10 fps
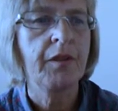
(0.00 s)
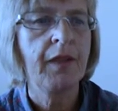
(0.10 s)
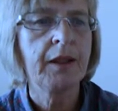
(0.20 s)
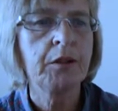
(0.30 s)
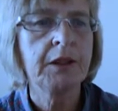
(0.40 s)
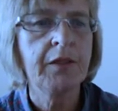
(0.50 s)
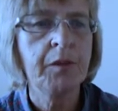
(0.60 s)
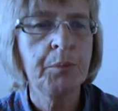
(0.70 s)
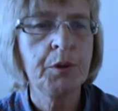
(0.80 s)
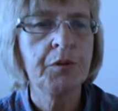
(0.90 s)
that they could give
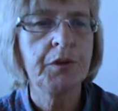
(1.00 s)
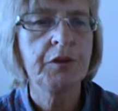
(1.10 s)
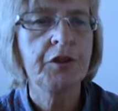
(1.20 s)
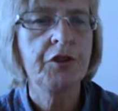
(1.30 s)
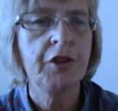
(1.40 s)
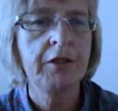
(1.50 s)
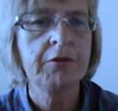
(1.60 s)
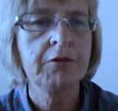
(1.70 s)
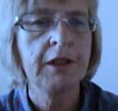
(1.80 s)
approval to general